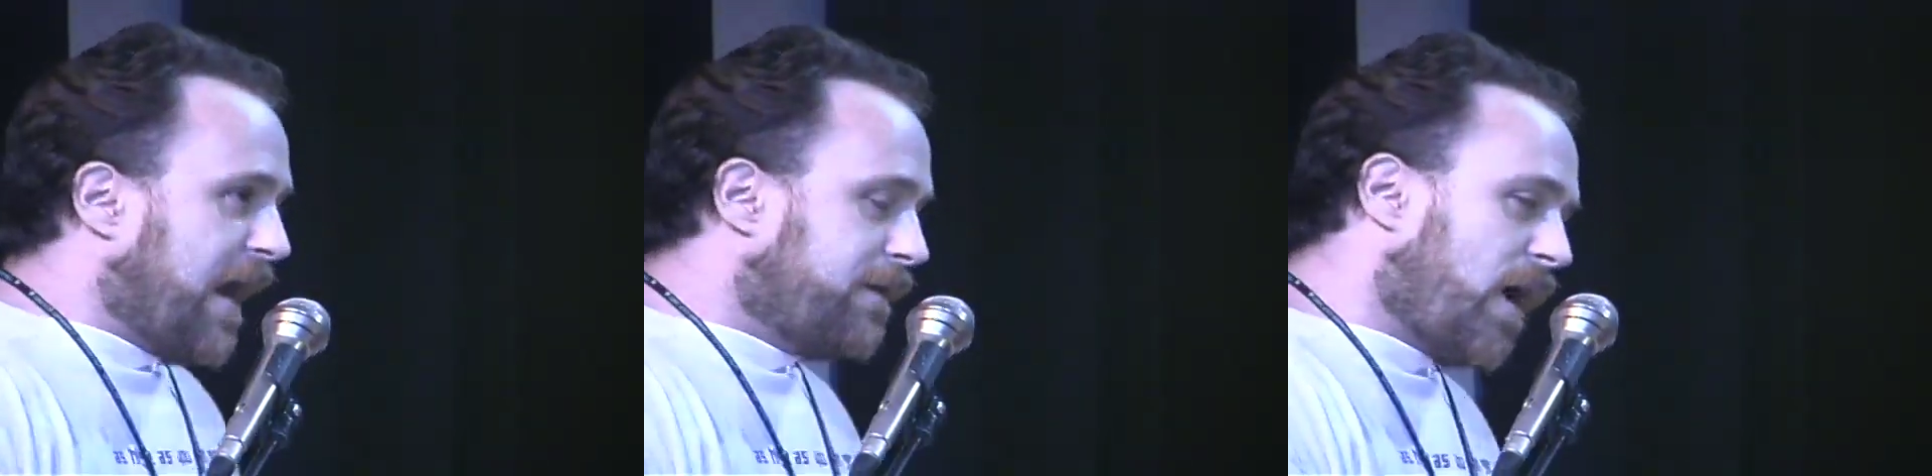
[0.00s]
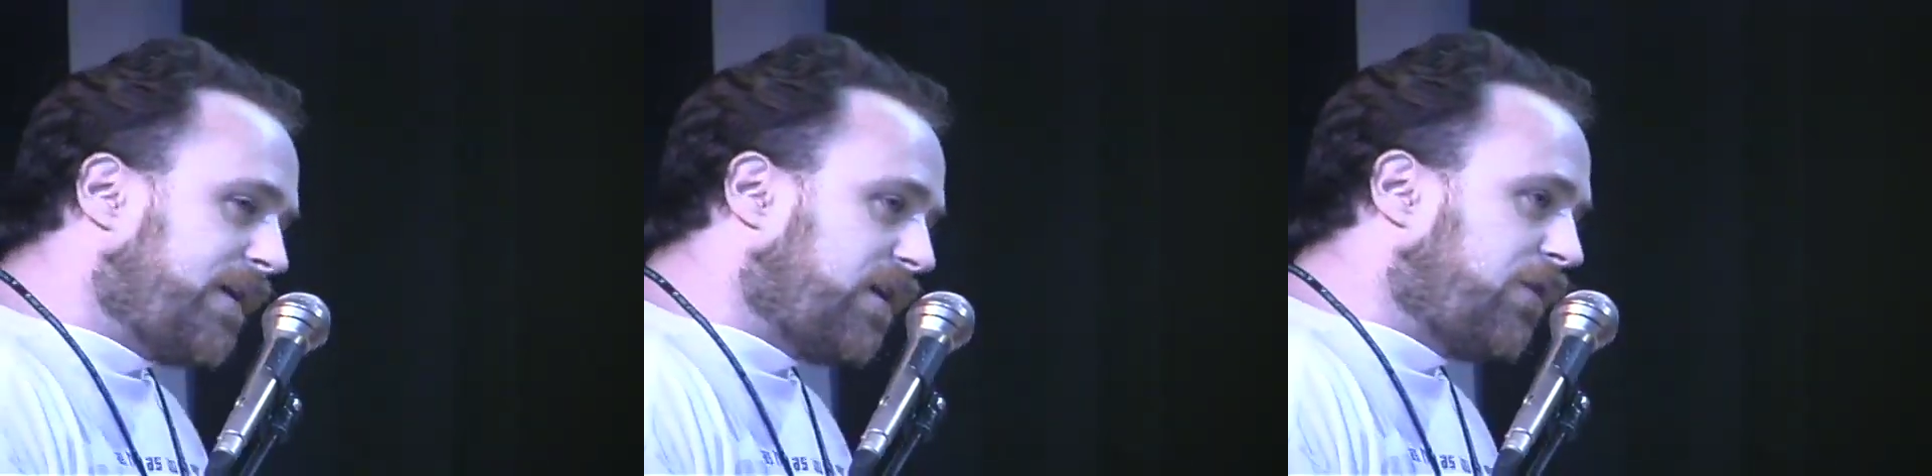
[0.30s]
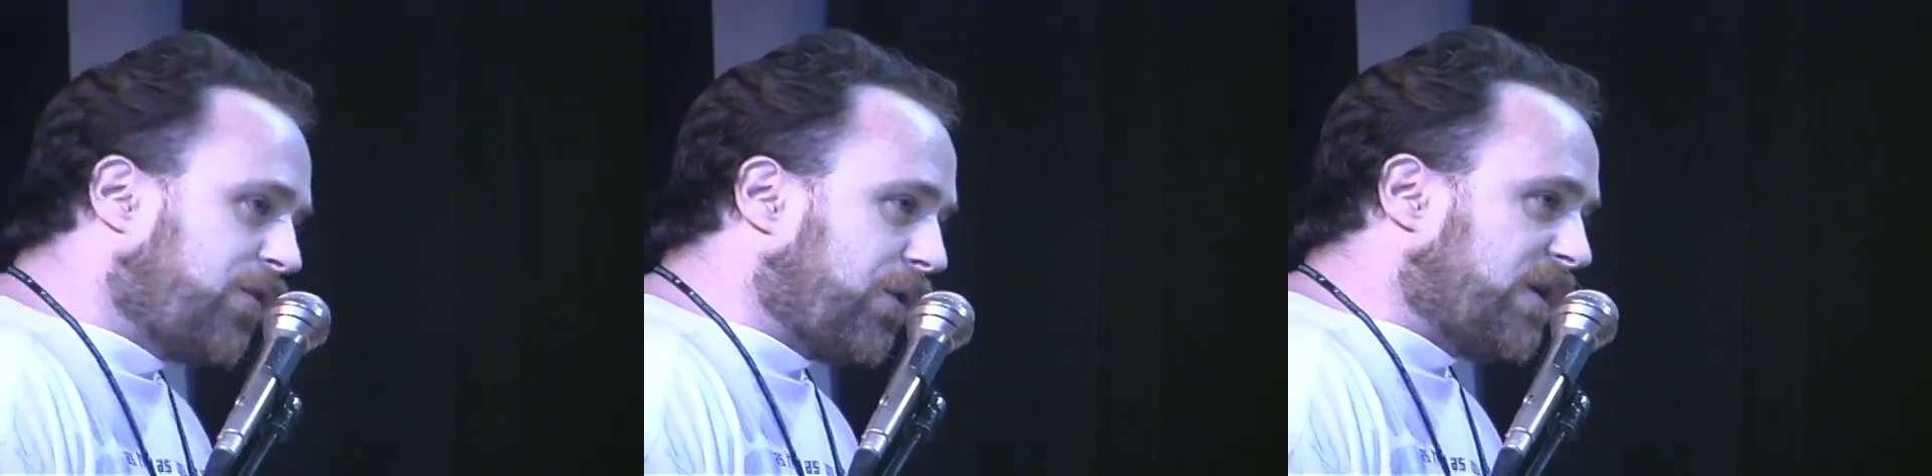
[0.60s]
in
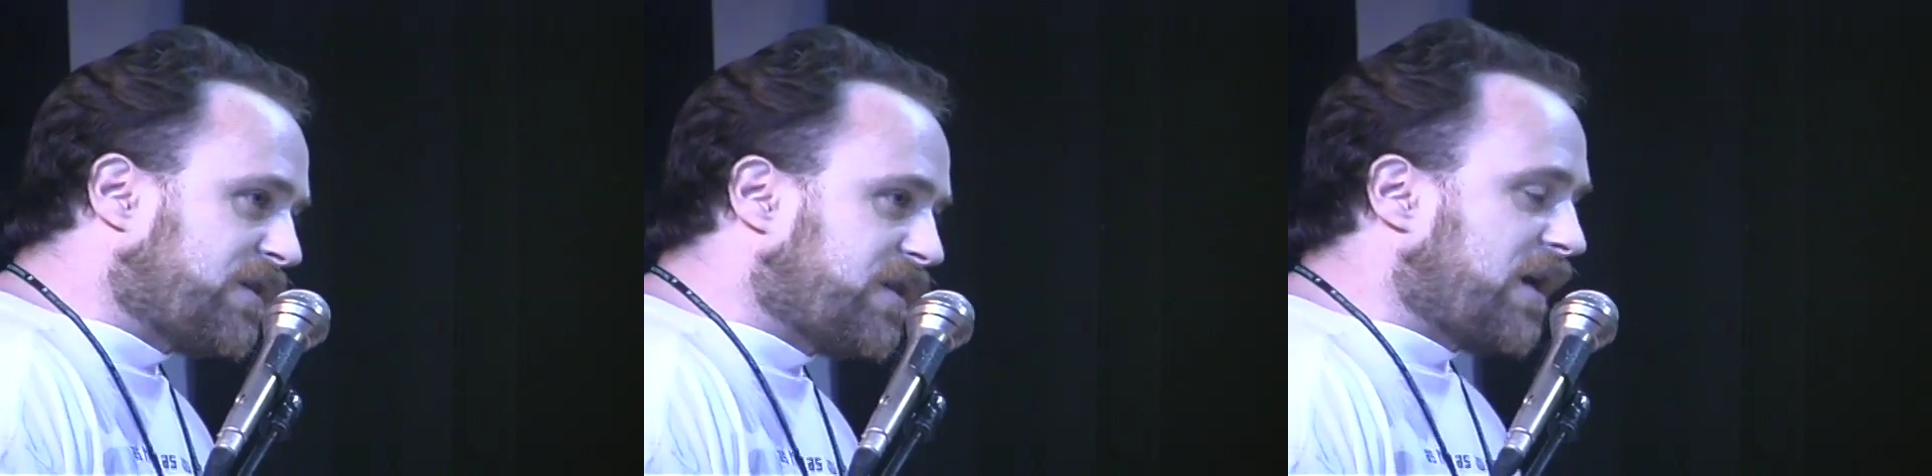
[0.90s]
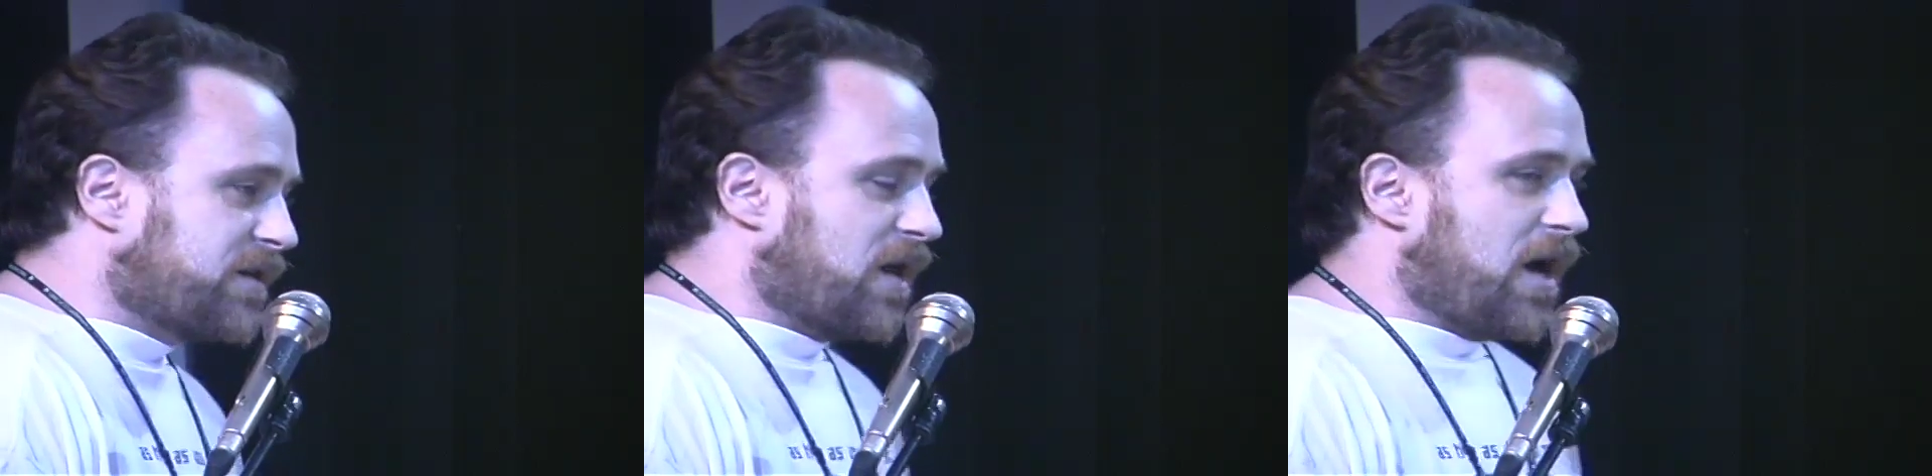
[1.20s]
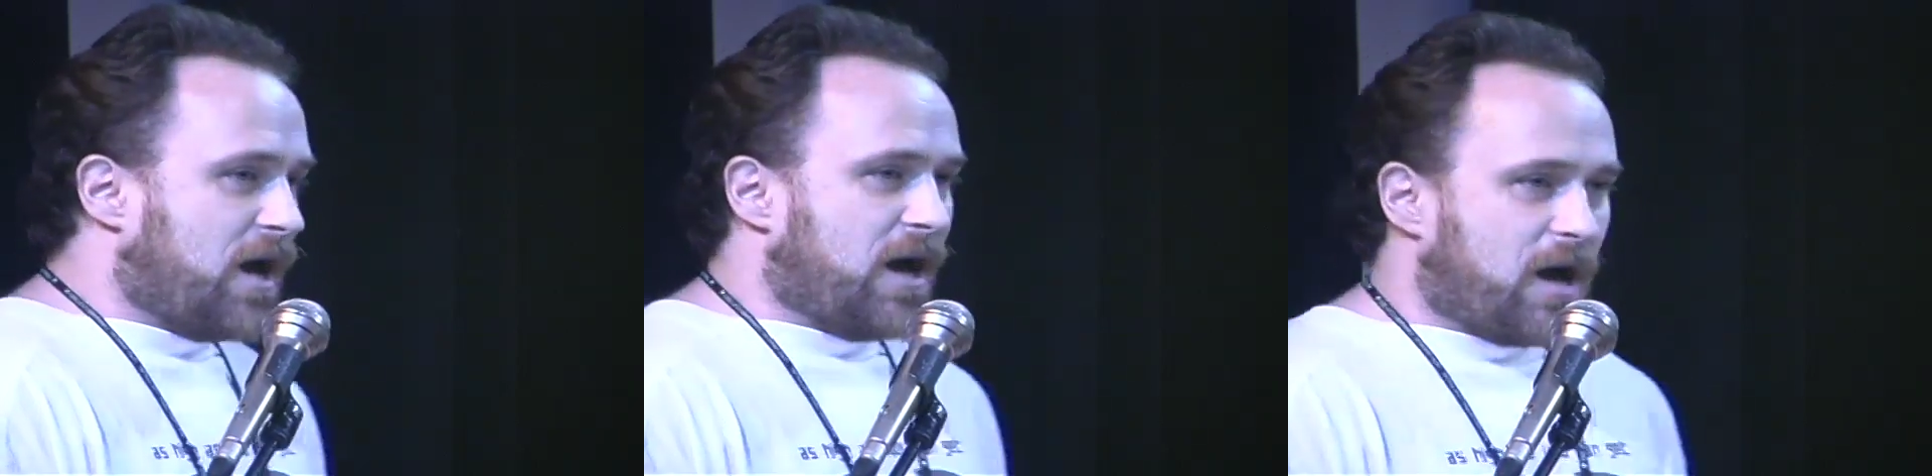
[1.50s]
1936,
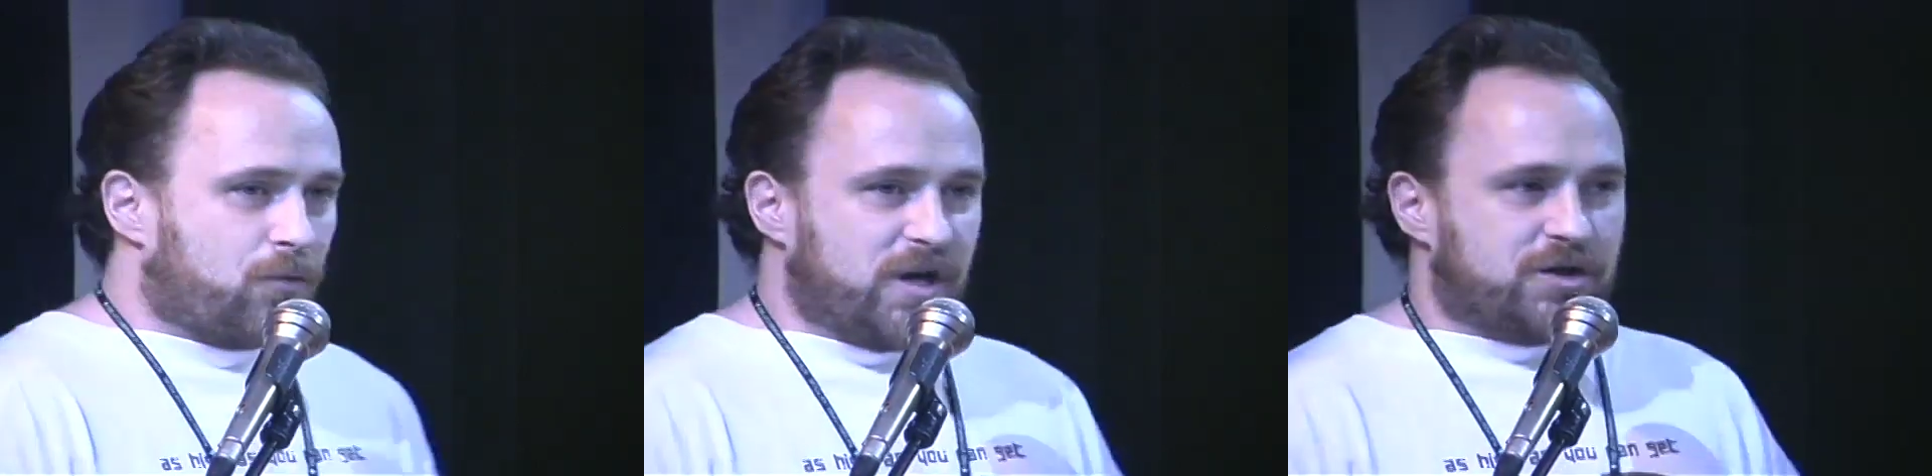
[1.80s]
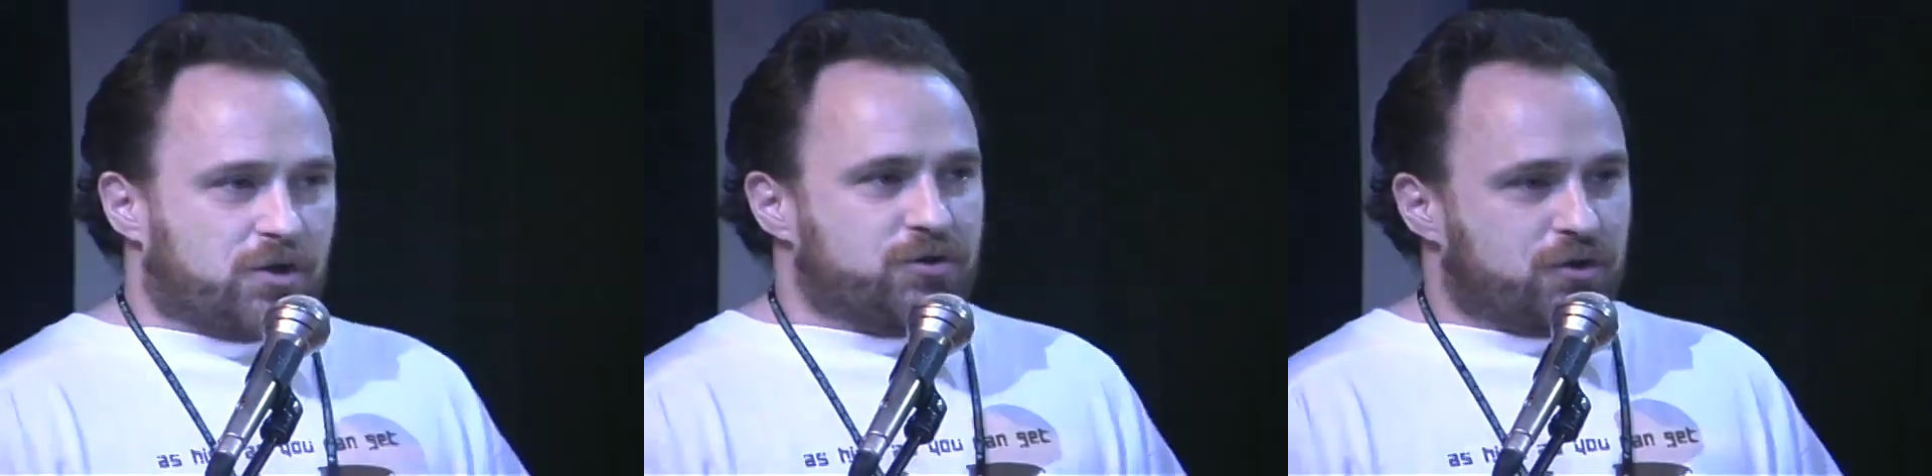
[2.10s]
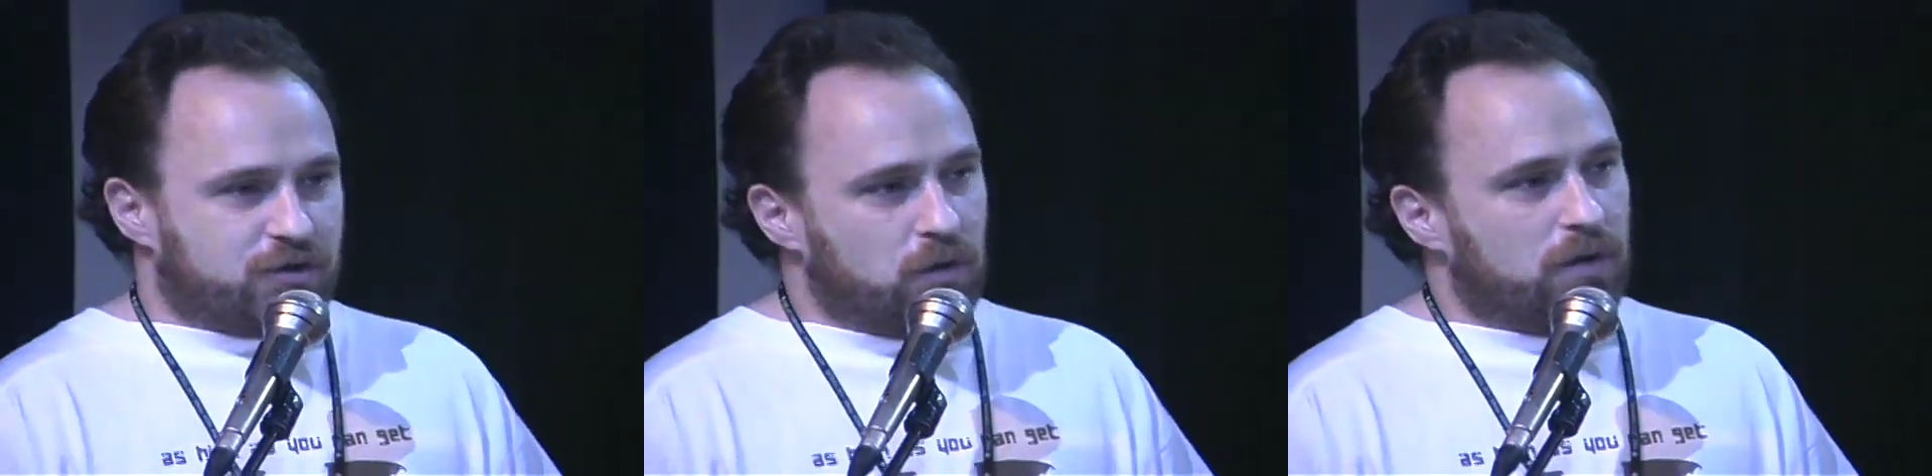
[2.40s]
a researcher,